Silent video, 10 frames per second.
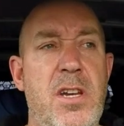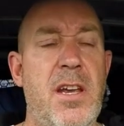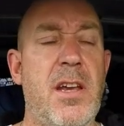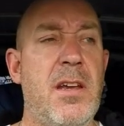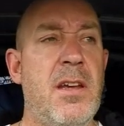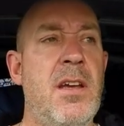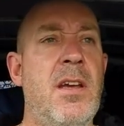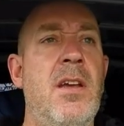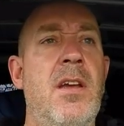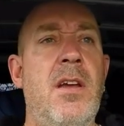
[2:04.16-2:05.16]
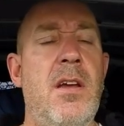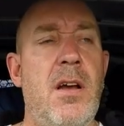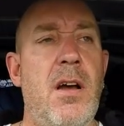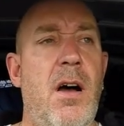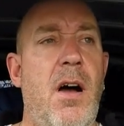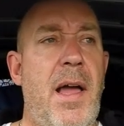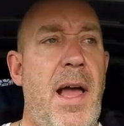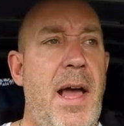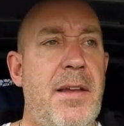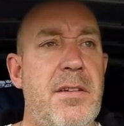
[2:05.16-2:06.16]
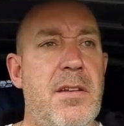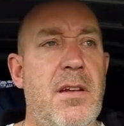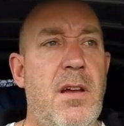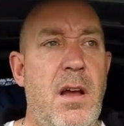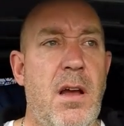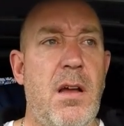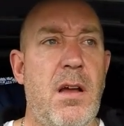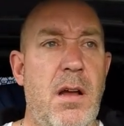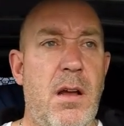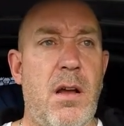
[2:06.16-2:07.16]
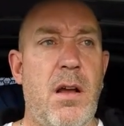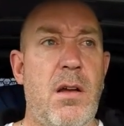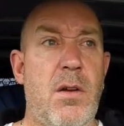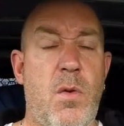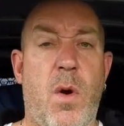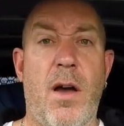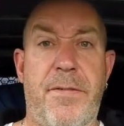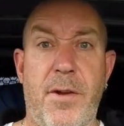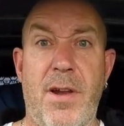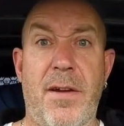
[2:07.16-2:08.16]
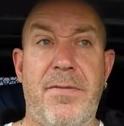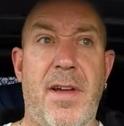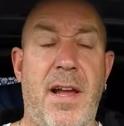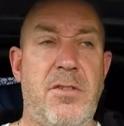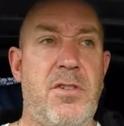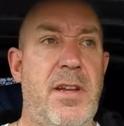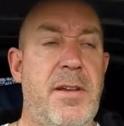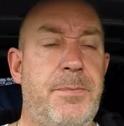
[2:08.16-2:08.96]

year I had quite a few left actually.